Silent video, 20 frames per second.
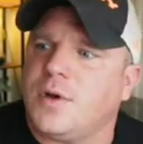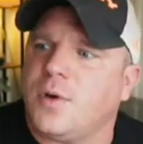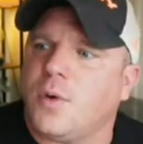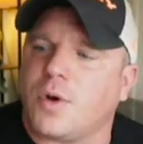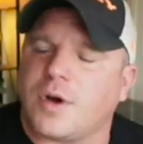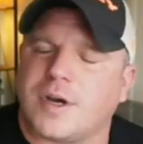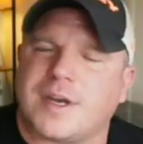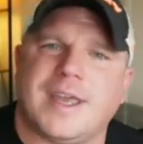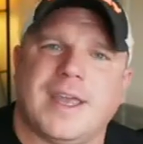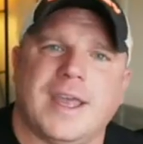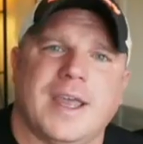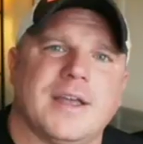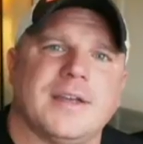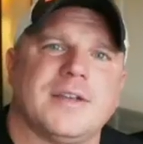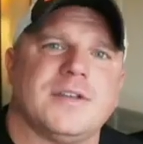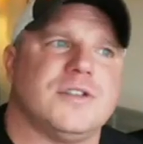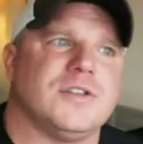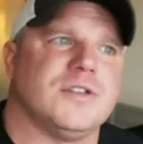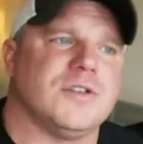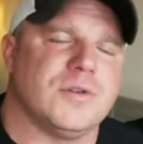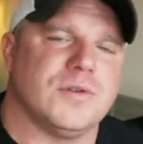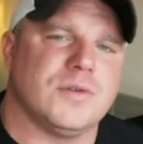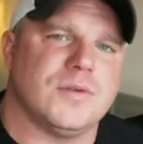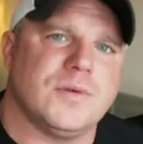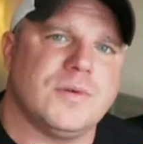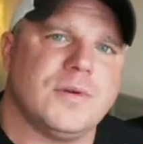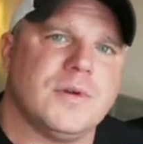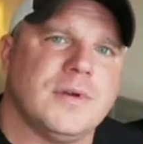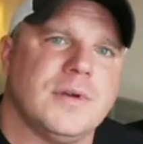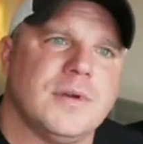or can't
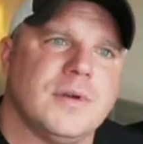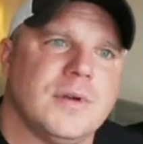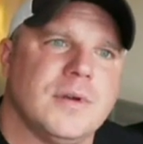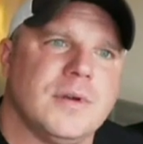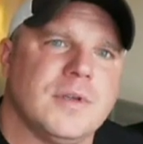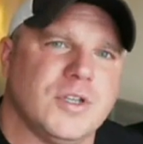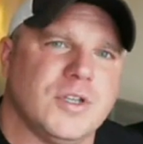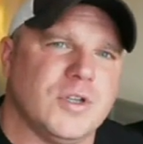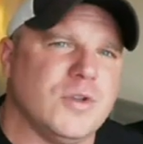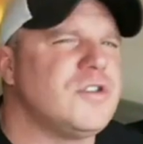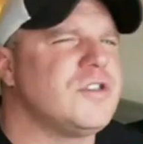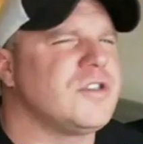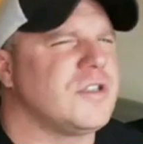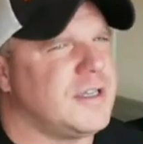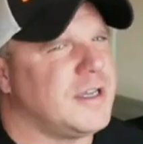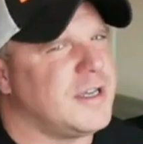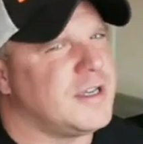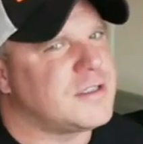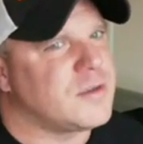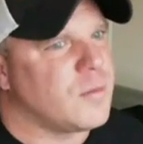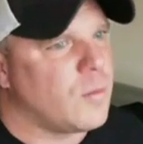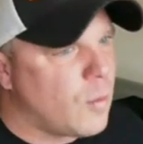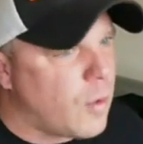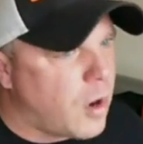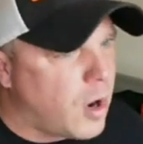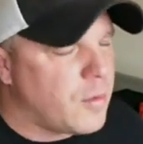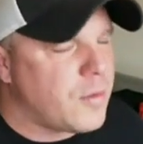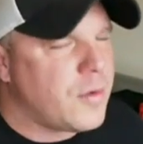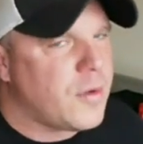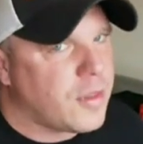do. Usually it's
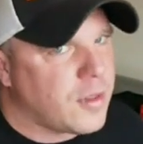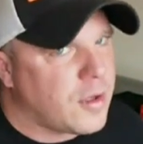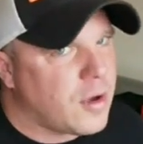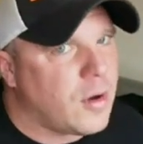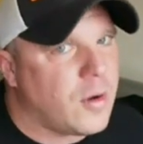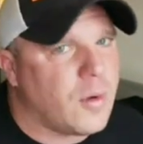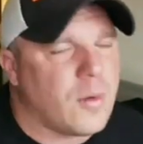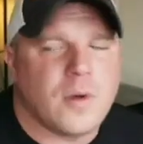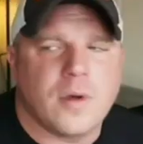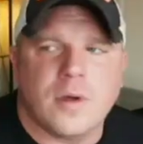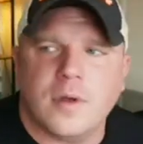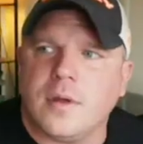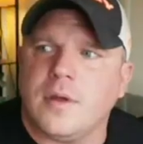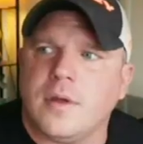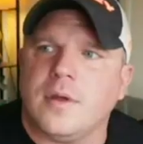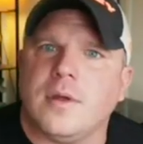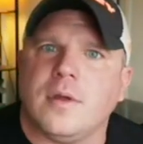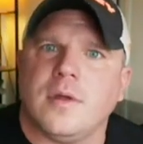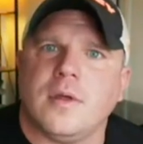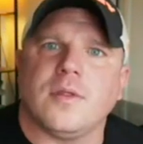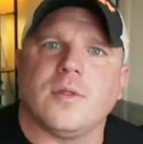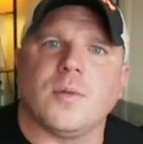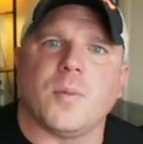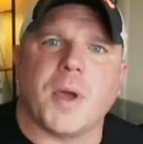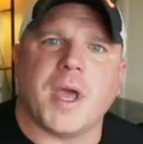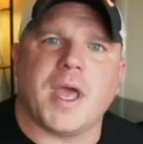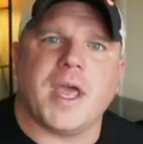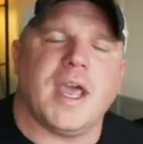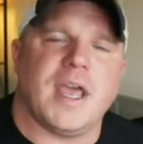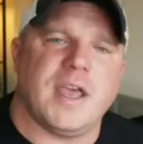won't, though, the
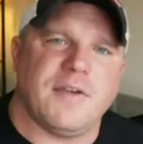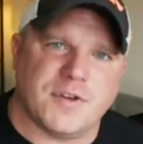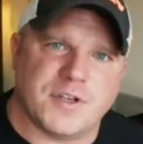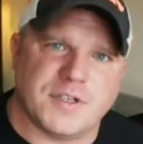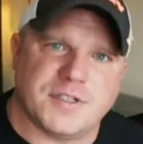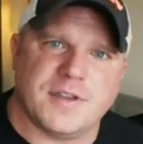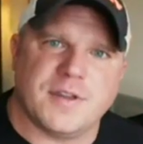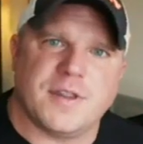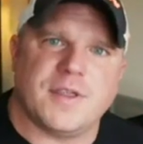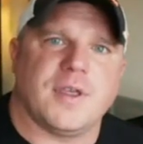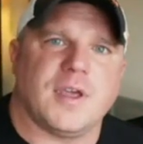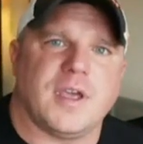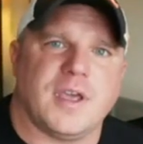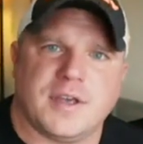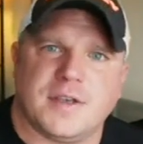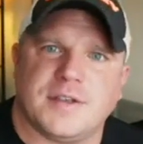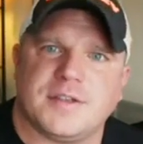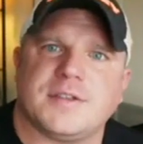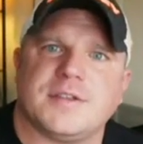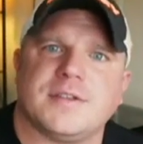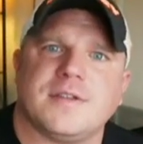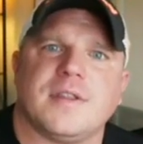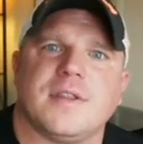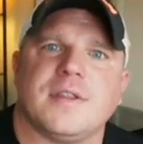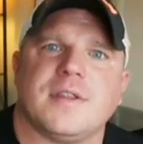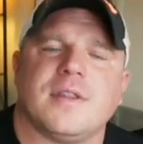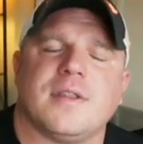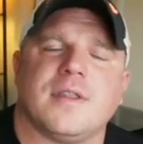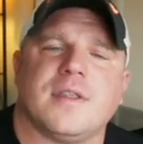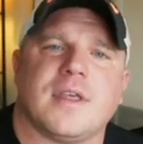behaviors and things
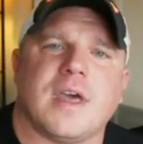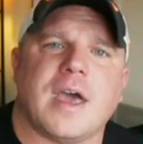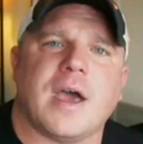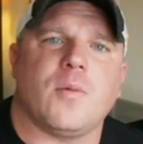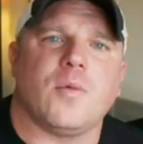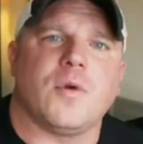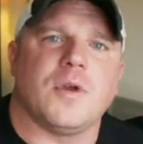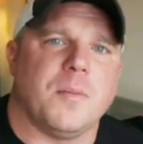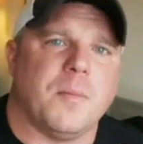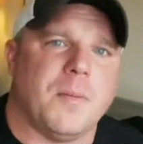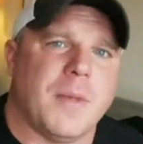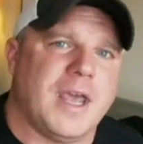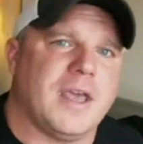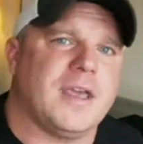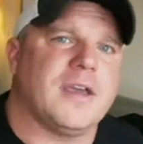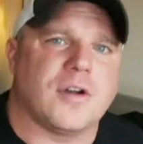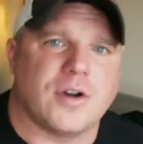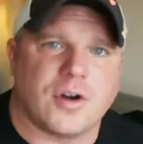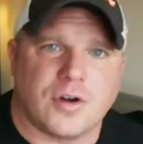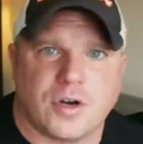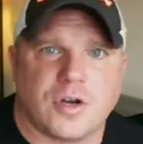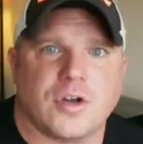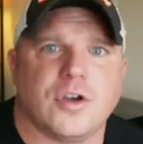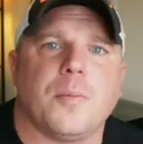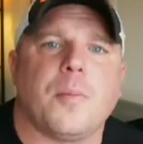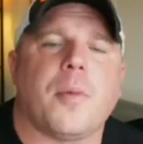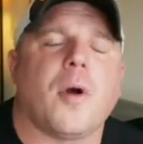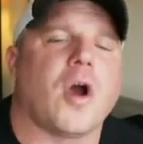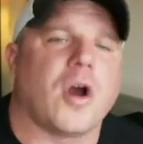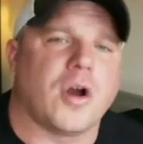that would make her a
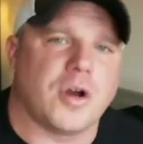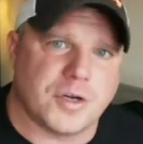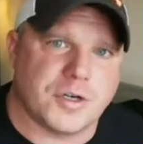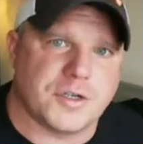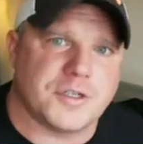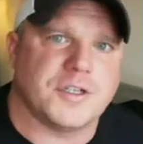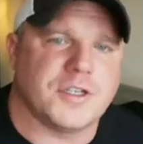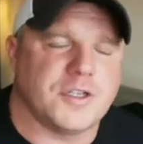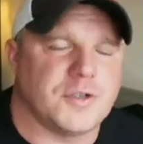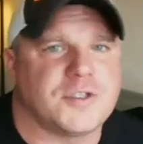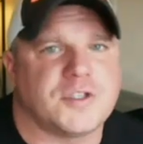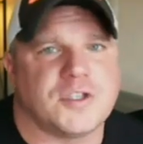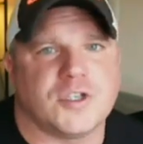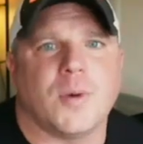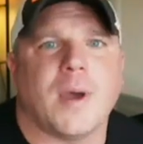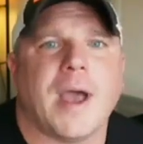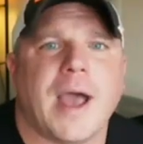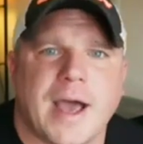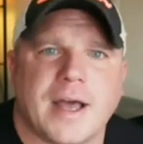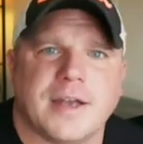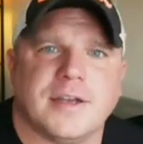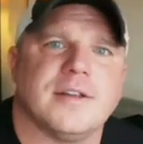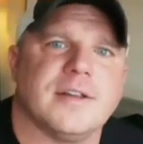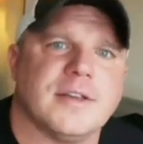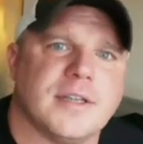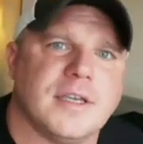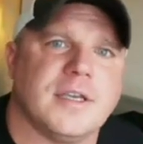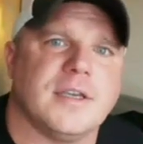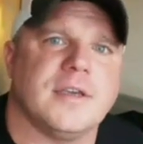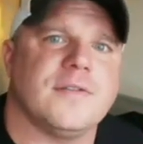good partner to you. So you had to
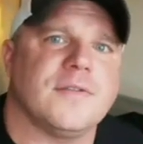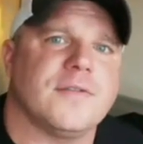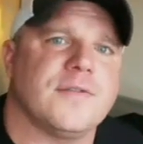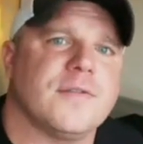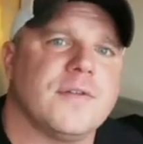leave.